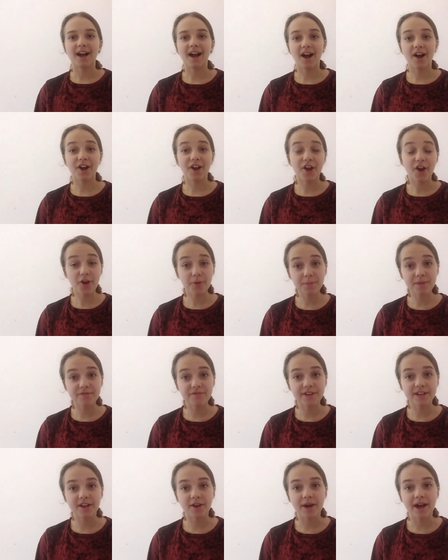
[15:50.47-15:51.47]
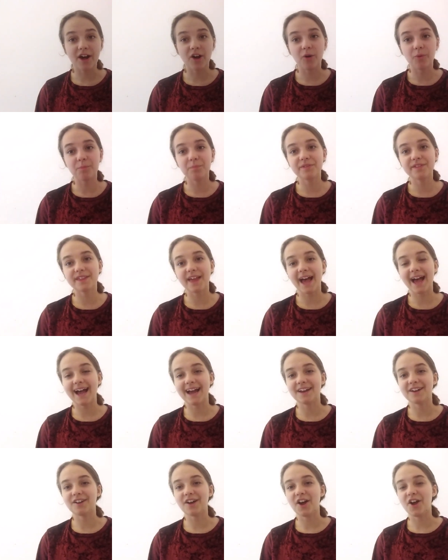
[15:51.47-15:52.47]
I hope this video helps,
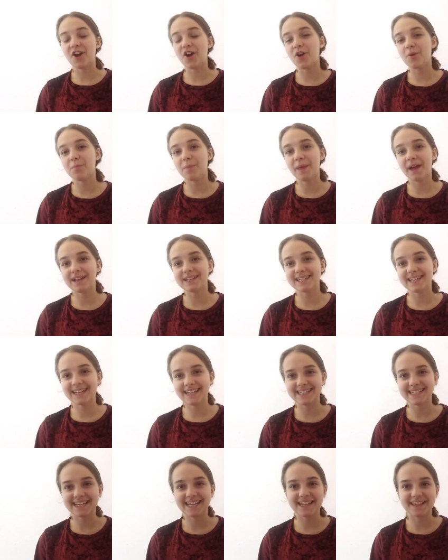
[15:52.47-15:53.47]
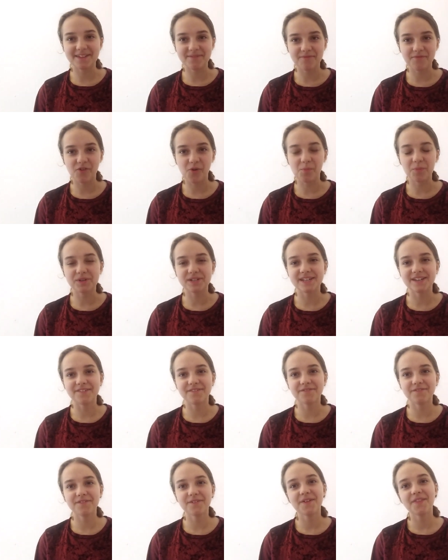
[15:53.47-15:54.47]
and I hope that it is
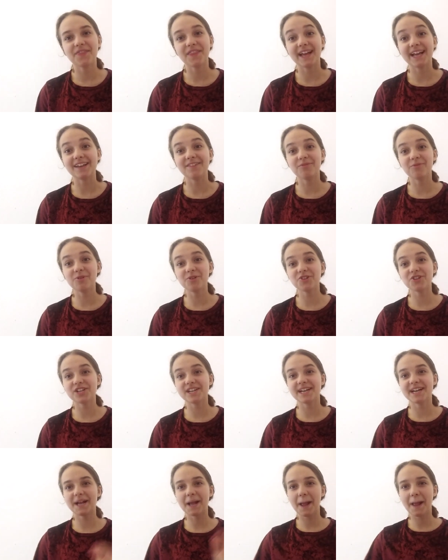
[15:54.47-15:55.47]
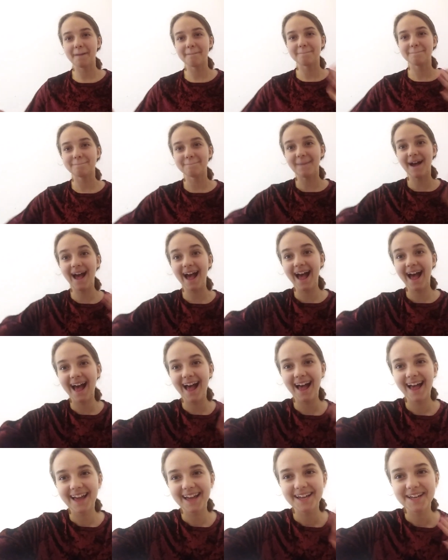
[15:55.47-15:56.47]
informative. Thank you for watching.
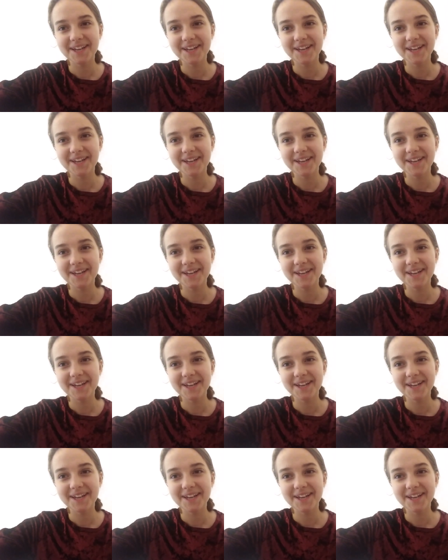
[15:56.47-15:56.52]
Bye!